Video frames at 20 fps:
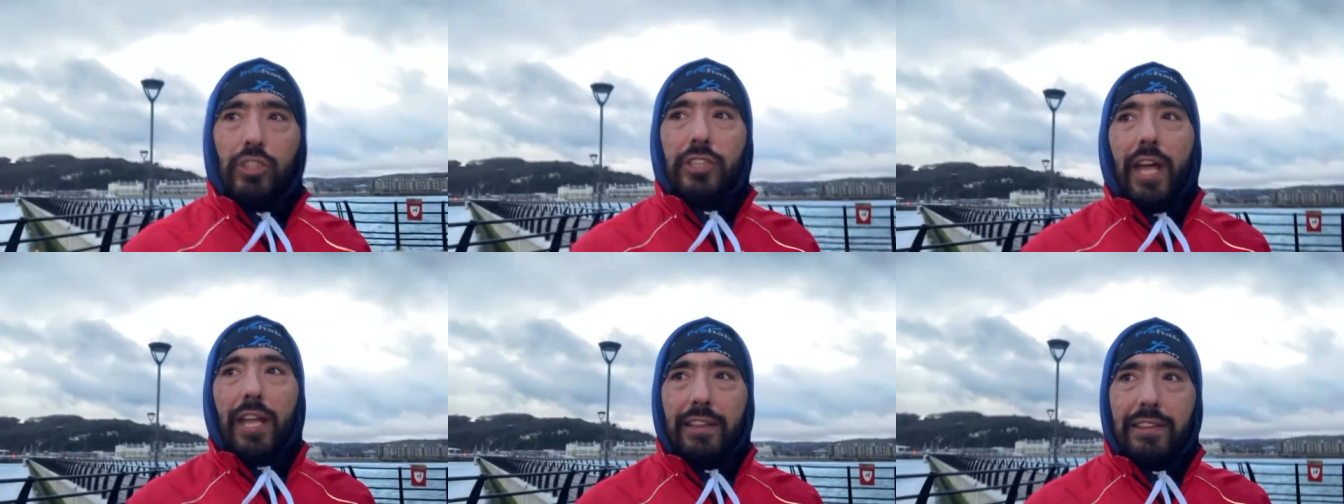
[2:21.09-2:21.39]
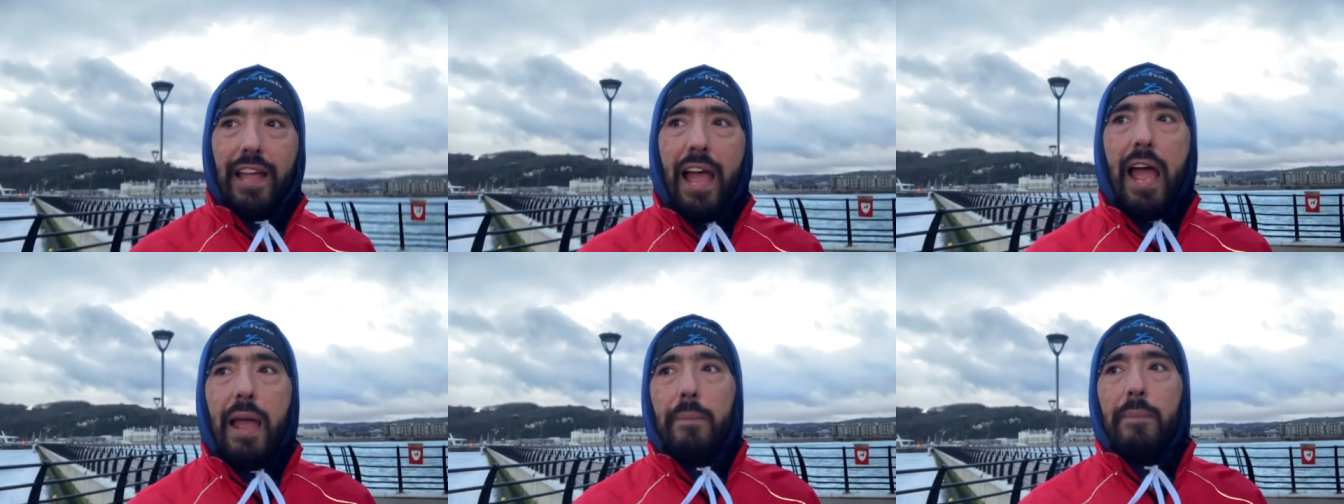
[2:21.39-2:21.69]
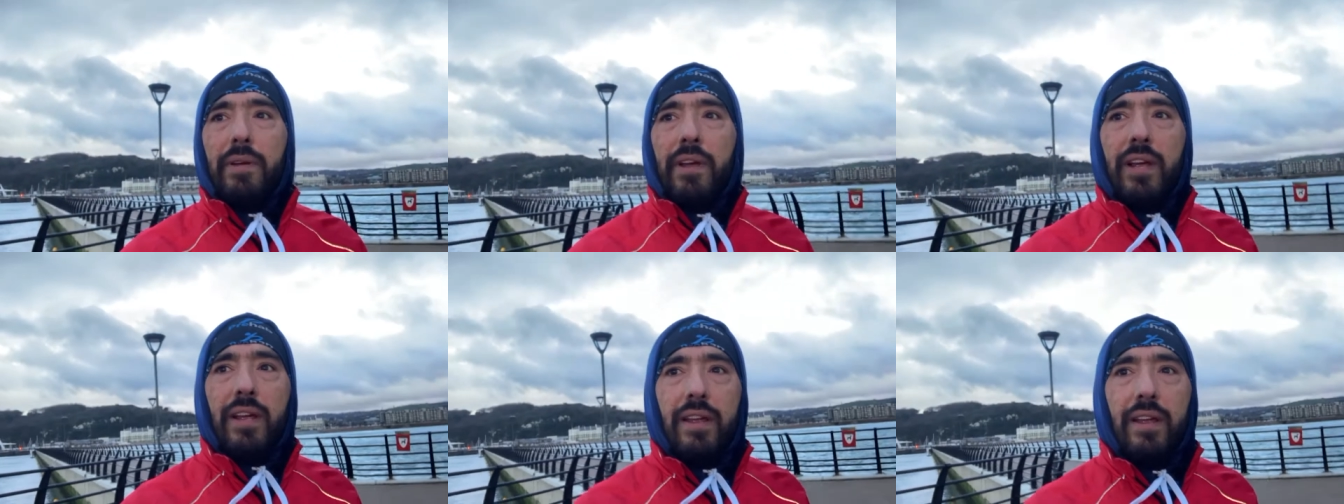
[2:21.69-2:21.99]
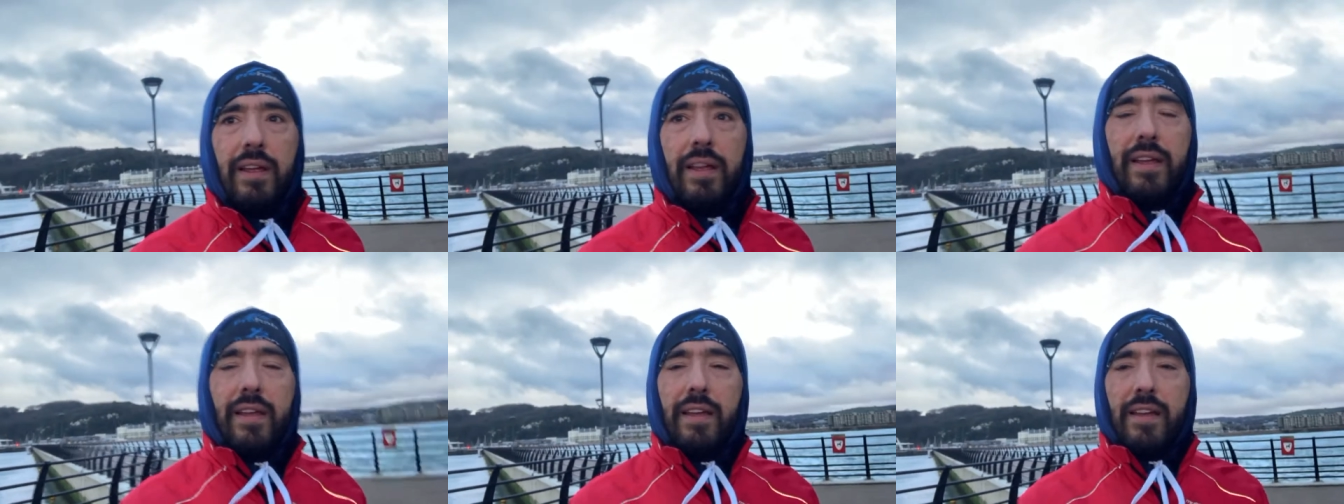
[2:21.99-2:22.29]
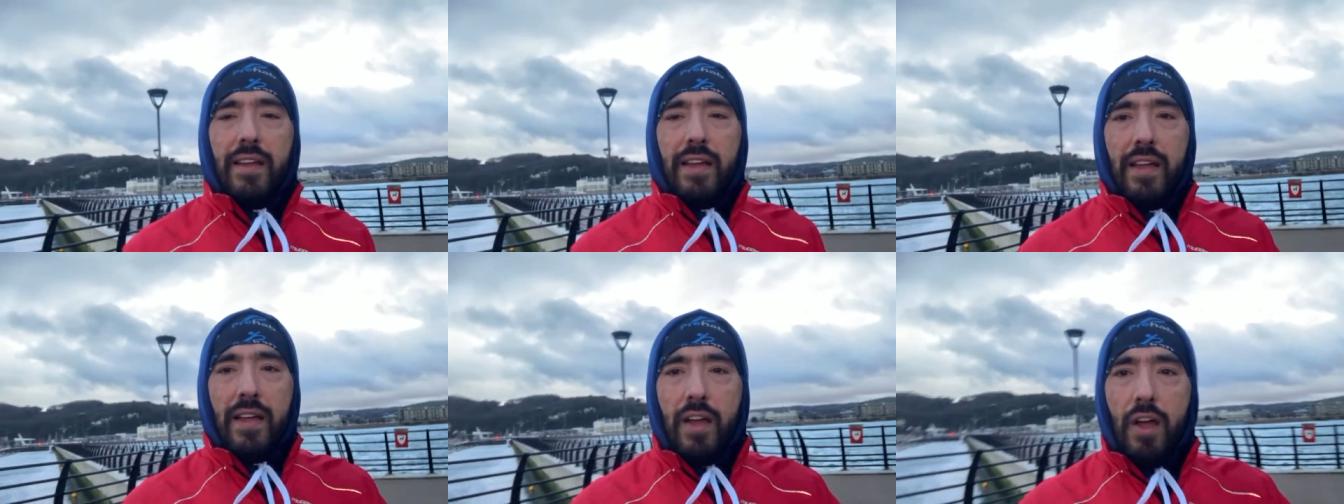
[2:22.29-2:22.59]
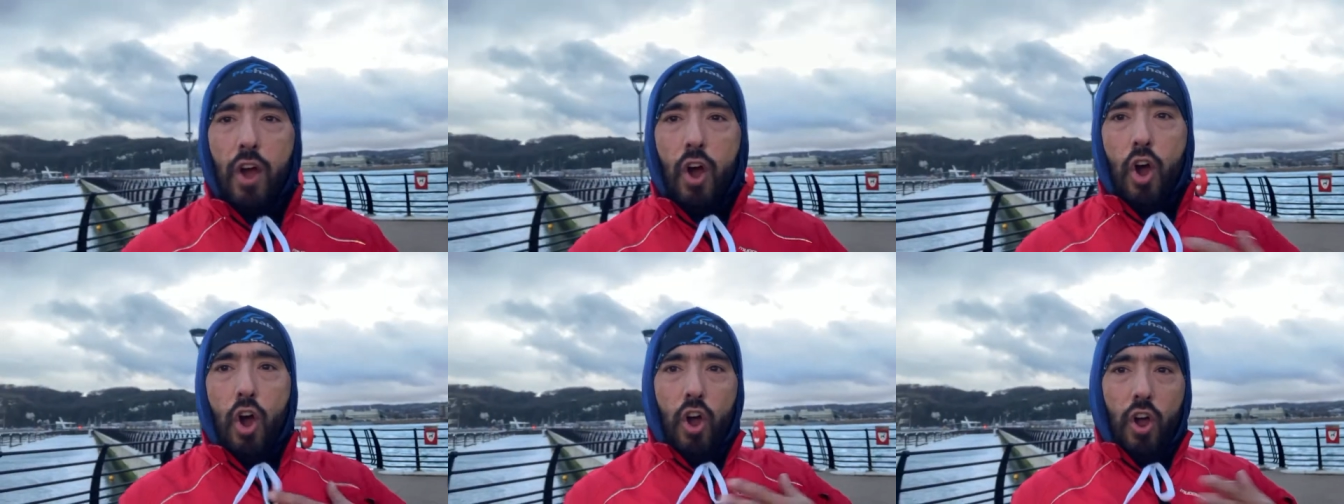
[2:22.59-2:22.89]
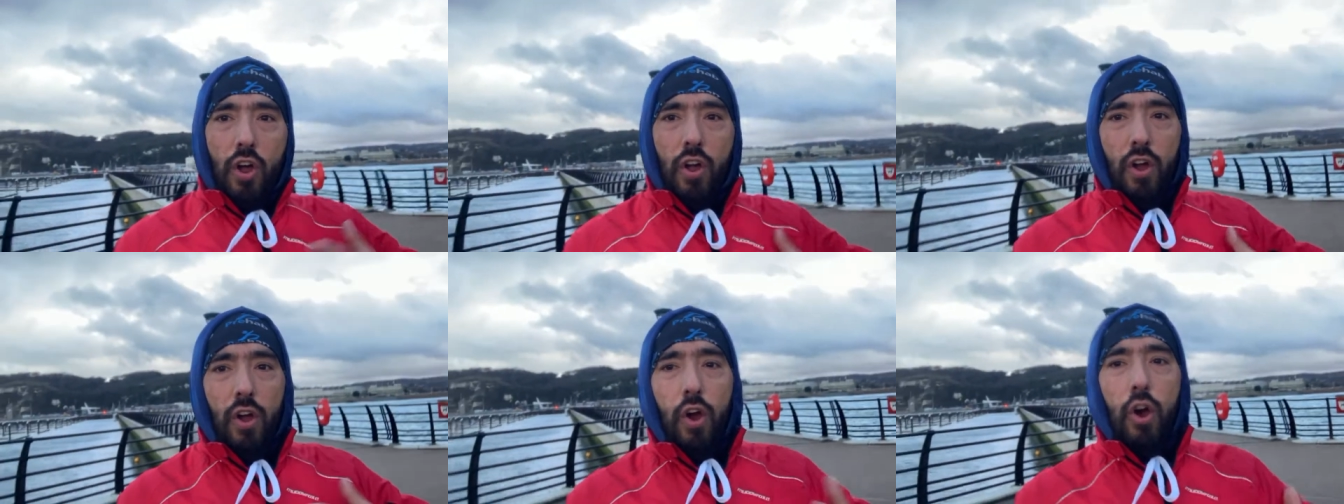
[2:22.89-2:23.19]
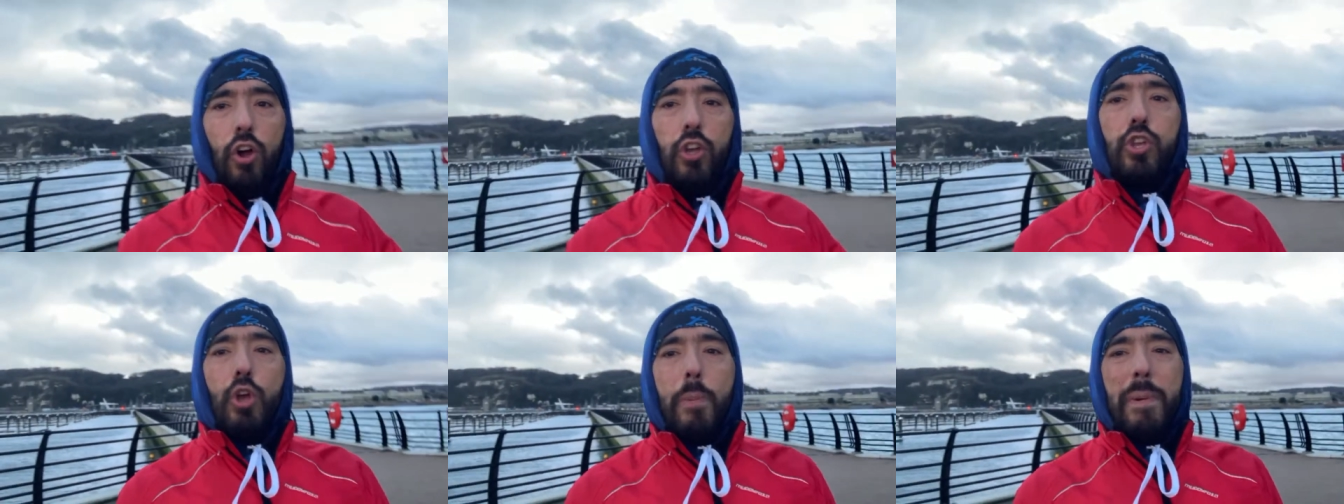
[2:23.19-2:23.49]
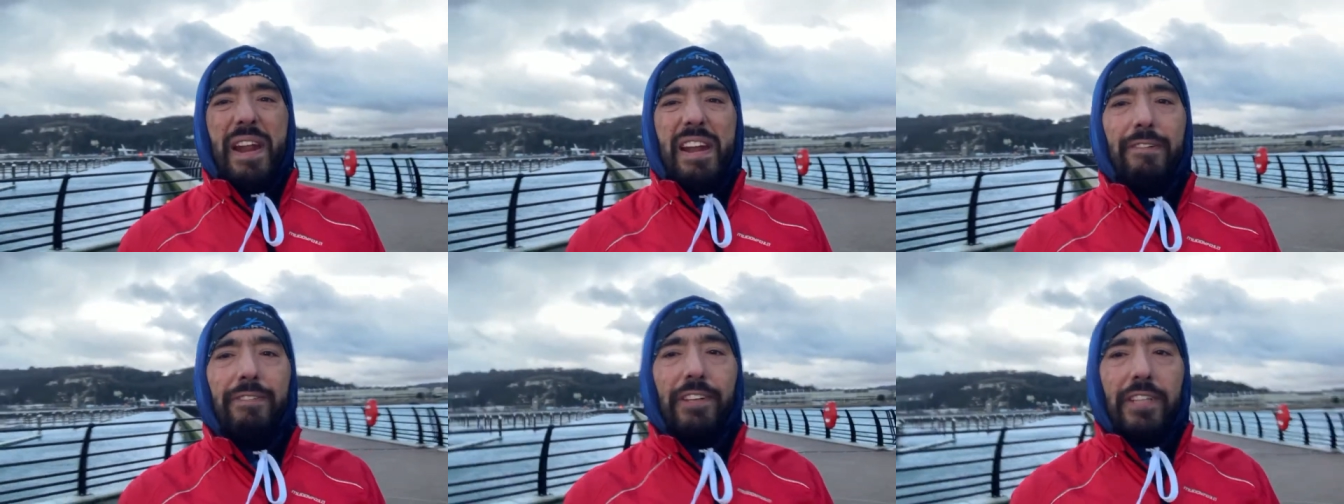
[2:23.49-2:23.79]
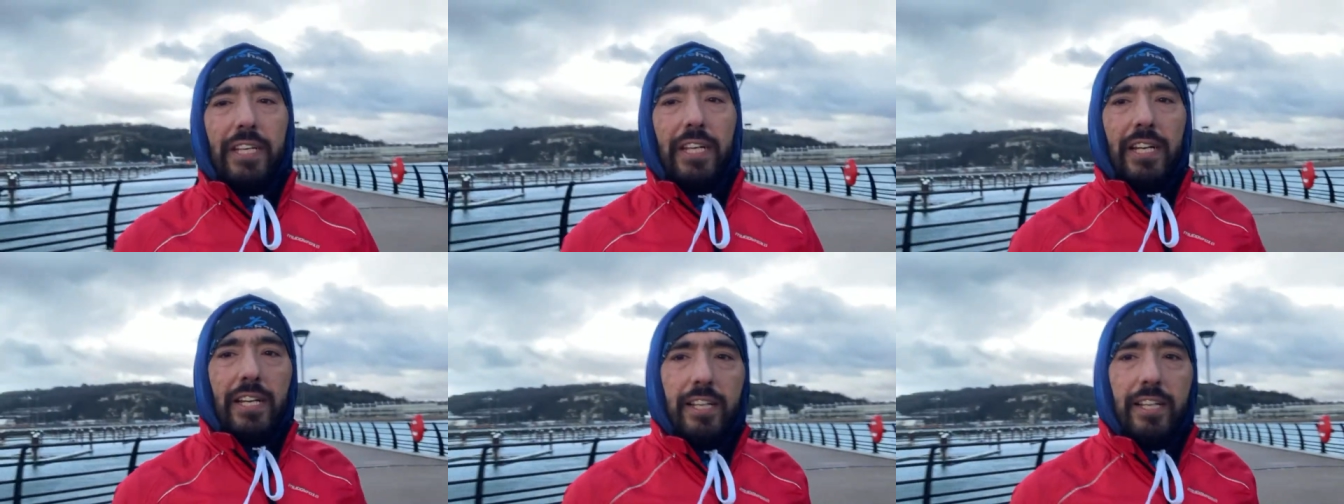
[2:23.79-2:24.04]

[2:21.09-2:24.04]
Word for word: that time on your benefit.